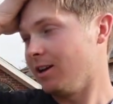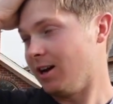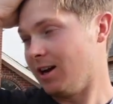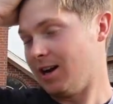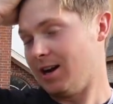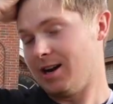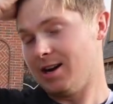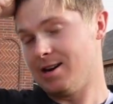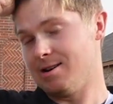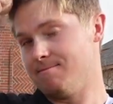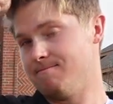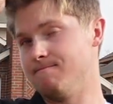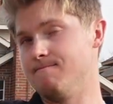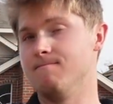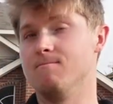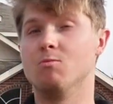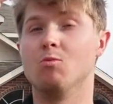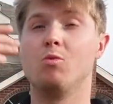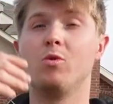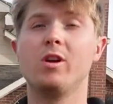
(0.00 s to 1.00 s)

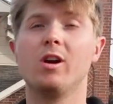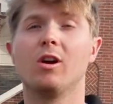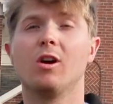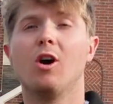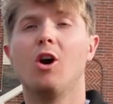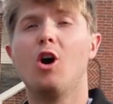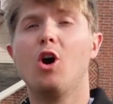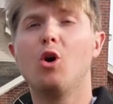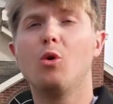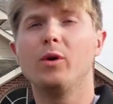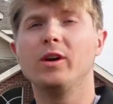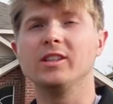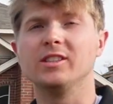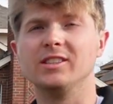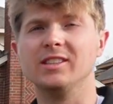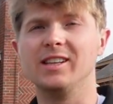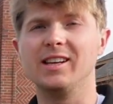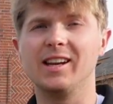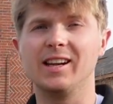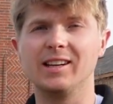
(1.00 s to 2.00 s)
We are
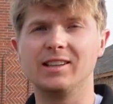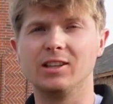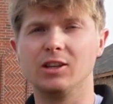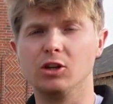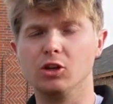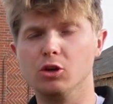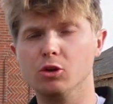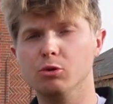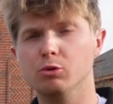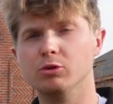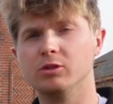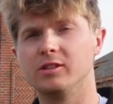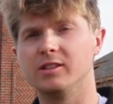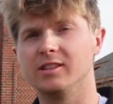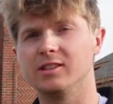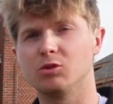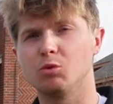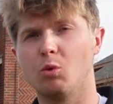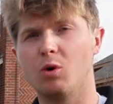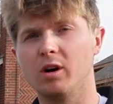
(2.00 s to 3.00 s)
always needing to use
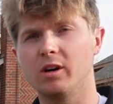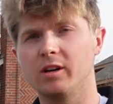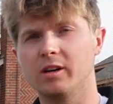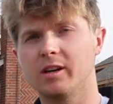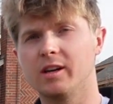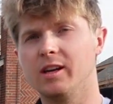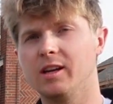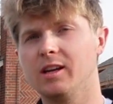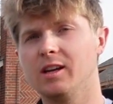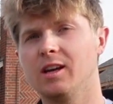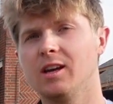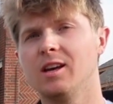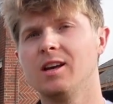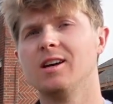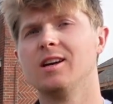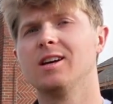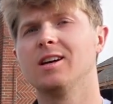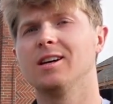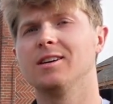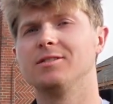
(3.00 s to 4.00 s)
this water key
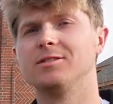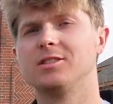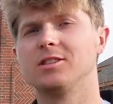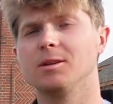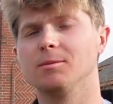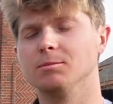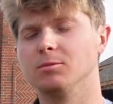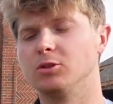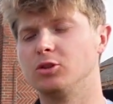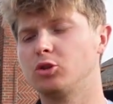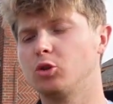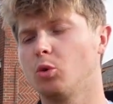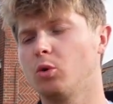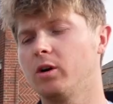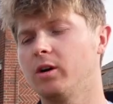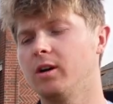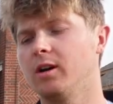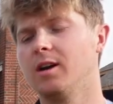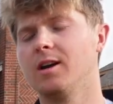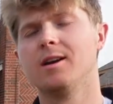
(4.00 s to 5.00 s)
of some
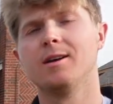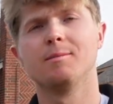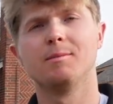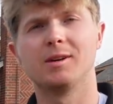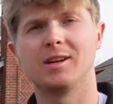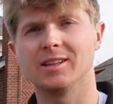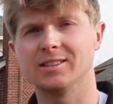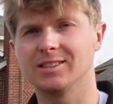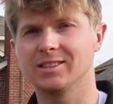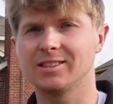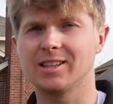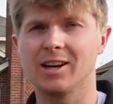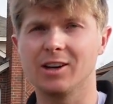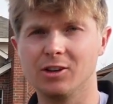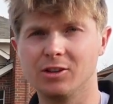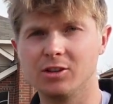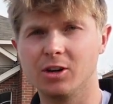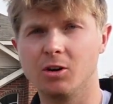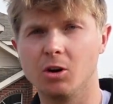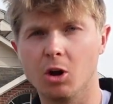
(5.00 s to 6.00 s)
sort because it's how
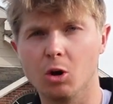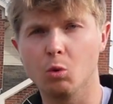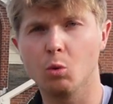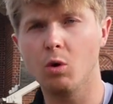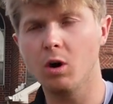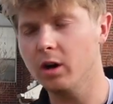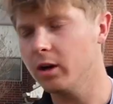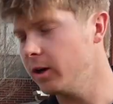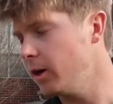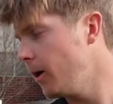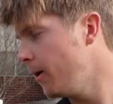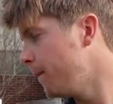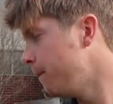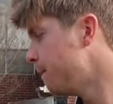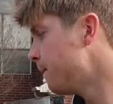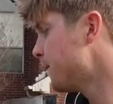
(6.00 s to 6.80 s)
you turn on water.